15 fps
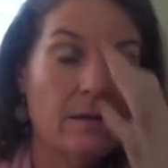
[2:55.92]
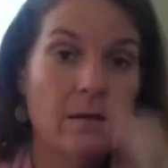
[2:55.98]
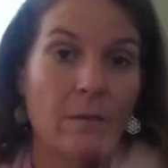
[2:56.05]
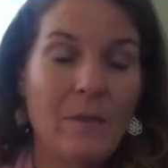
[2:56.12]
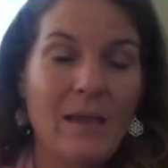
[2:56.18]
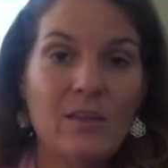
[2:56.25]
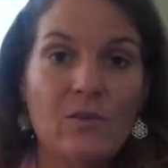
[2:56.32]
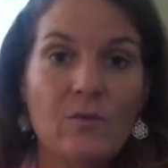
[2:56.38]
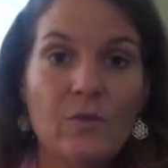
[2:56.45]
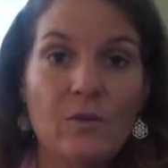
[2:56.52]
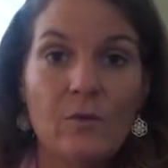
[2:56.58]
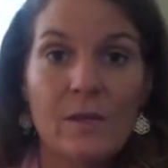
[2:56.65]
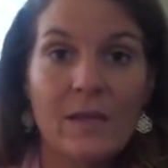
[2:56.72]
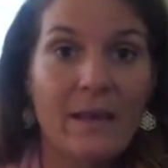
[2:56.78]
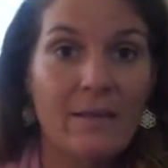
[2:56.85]
makes you too
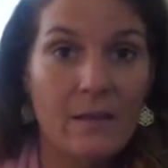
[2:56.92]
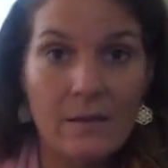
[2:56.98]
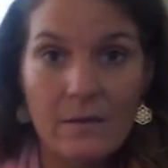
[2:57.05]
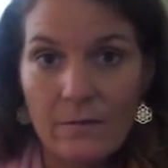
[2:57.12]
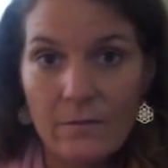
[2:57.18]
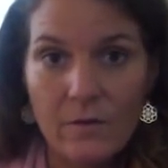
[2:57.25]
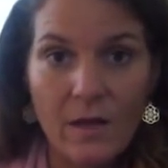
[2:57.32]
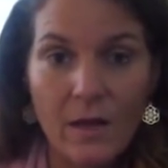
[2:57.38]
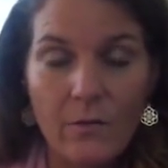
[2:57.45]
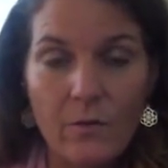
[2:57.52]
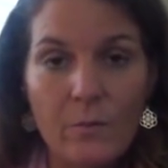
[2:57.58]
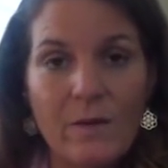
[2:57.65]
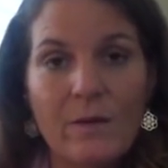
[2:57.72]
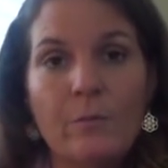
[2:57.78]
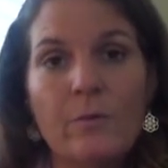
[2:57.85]
sensitive to other
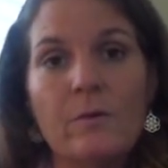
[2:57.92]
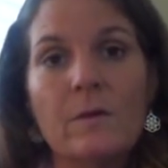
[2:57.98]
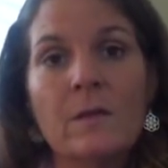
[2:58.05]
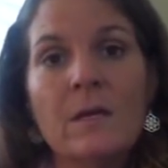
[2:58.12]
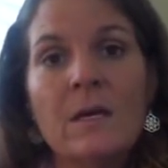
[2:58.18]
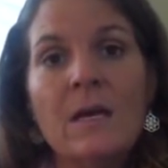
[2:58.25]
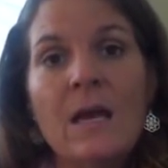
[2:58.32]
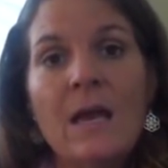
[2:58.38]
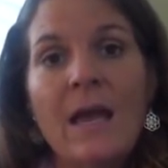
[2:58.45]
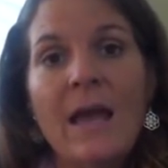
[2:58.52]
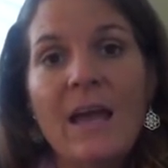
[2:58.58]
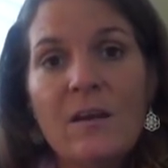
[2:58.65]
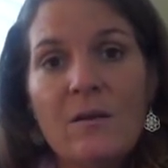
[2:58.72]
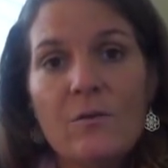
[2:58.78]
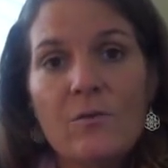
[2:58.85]
people's
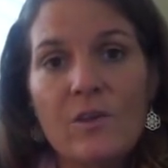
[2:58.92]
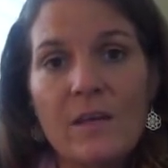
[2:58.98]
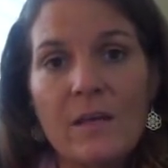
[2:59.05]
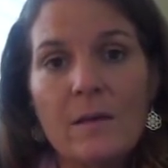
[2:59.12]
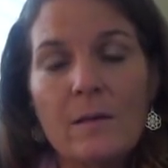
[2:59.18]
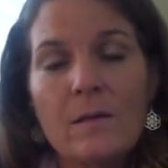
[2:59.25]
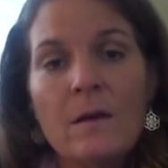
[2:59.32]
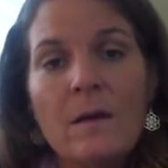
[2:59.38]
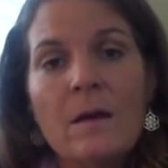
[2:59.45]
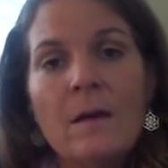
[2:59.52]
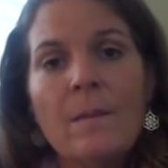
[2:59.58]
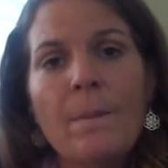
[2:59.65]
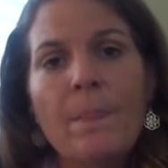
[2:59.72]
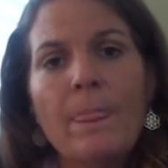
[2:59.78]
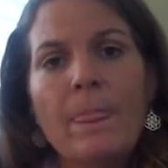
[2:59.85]
energies,
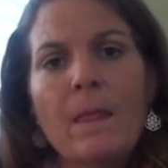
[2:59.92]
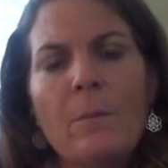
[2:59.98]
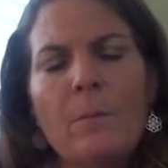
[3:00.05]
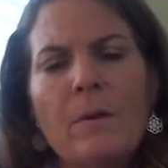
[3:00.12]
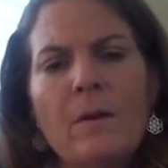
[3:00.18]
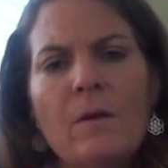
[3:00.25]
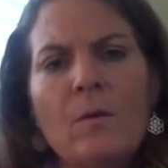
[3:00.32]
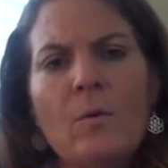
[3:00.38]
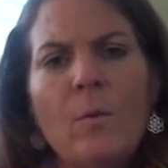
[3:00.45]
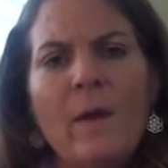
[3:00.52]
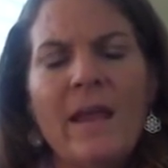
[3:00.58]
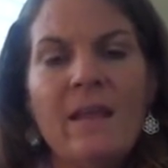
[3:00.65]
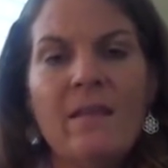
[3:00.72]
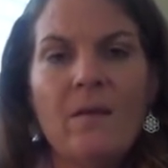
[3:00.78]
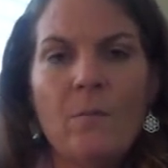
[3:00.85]
but in a
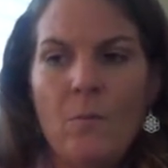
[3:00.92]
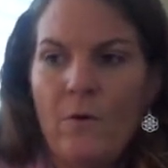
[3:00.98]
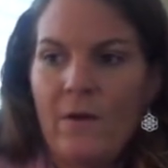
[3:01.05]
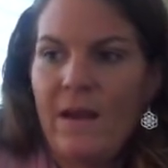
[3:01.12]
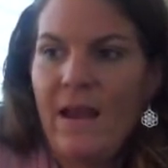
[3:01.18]
way that more